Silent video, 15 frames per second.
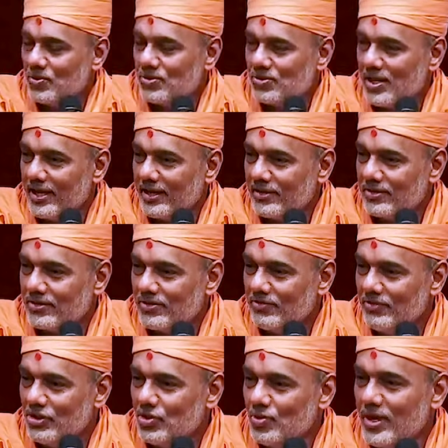use science,
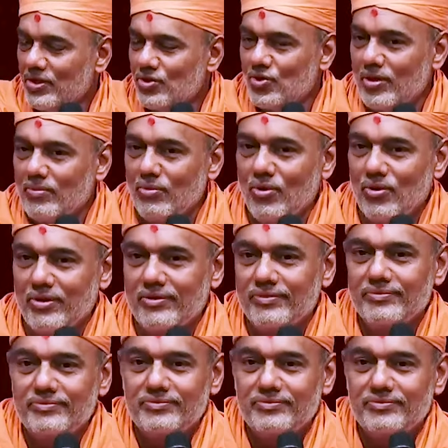which you enjoy more?